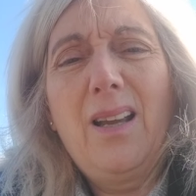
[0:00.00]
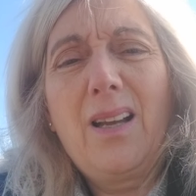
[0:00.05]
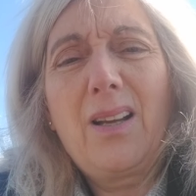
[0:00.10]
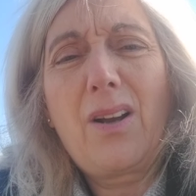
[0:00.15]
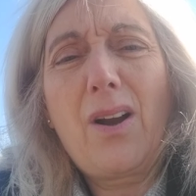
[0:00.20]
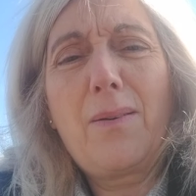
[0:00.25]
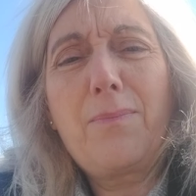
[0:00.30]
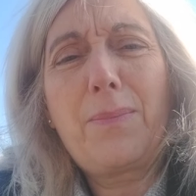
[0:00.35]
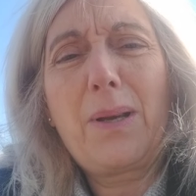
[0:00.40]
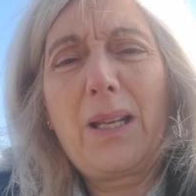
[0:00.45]

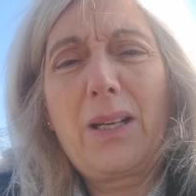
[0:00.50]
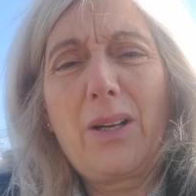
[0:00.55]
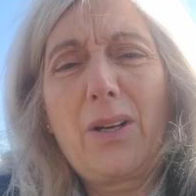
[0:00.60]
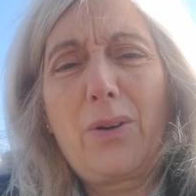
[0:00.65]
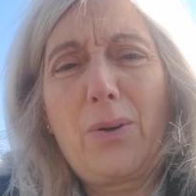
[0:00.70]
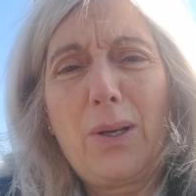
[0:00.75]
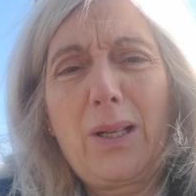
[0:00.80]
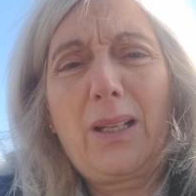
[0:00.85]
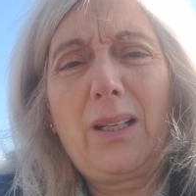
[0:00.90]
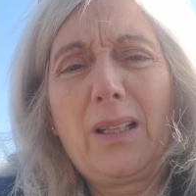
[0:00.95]
got better
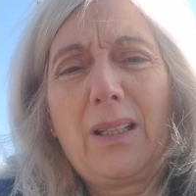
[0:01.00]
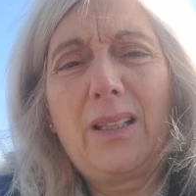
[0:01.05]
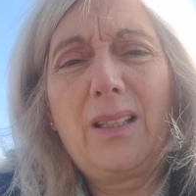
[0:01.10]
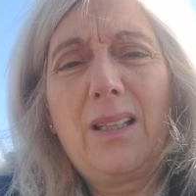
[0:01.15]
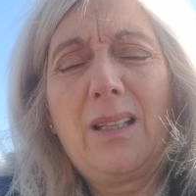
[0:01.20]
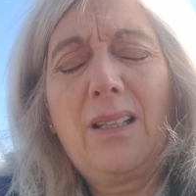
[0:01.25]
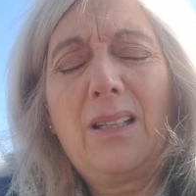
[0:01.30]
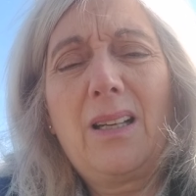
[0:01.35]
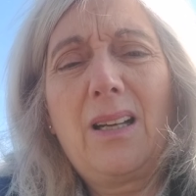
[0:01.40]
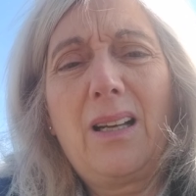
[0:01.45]
quickly,
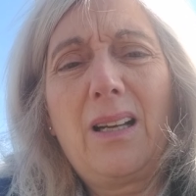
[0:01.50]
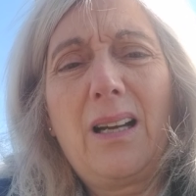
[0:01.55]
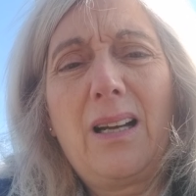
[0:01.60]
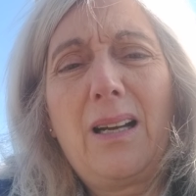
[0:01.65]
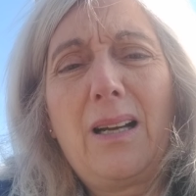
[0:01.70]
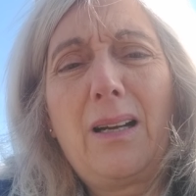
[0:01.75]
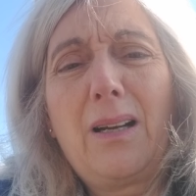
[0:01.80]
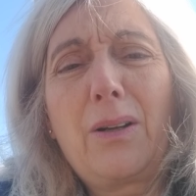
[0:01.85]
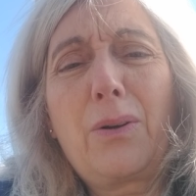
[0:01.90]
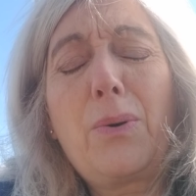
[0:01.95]

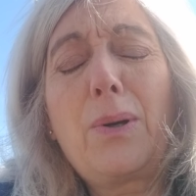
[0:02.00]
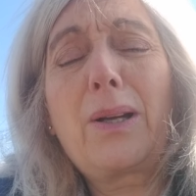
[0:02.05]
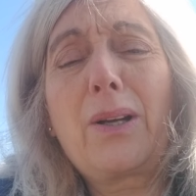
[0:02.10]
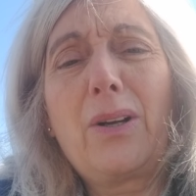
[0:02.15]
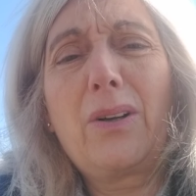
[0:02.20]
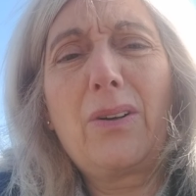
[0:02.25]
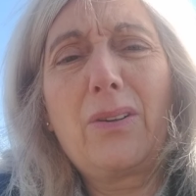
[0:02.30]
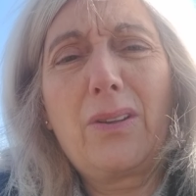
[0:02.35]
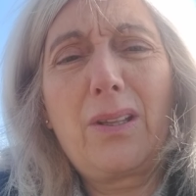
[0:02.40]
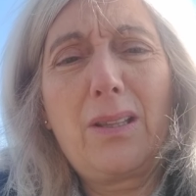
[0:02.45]
uh,
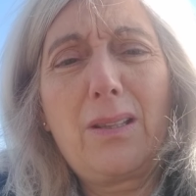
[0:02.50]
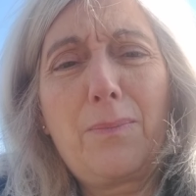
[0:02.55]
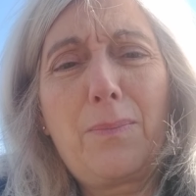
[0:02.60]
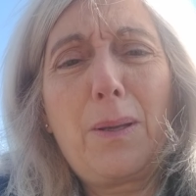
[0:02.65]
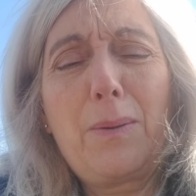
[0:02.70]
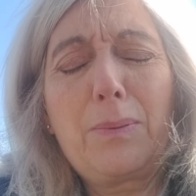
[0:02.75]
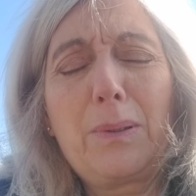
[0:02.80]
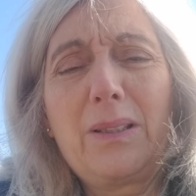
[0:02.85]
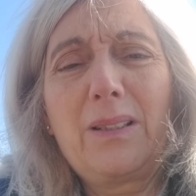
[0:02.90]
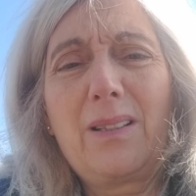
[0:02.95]
quicker than the
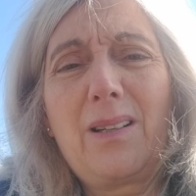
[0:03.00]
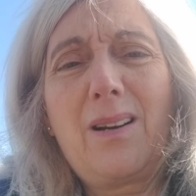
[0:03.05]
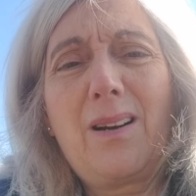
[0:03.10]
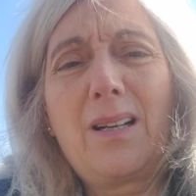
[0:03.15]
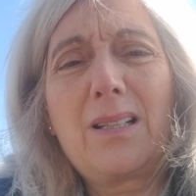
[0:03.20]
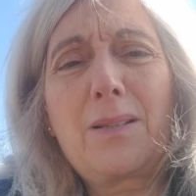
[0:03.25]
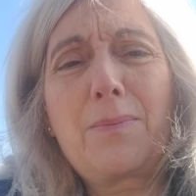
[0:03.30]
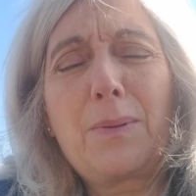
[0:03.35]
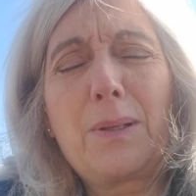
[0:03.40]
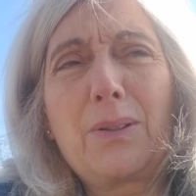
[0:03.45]
people in the
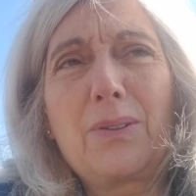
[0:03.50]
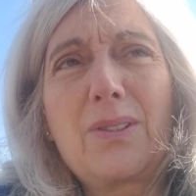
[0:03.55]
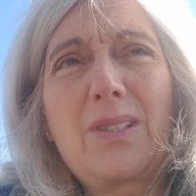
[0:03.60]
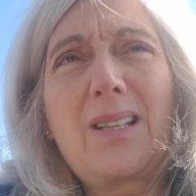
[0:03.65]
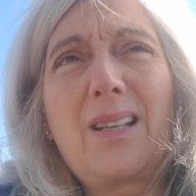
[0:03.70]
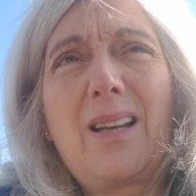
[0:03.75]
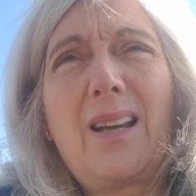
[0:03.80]
hospitals.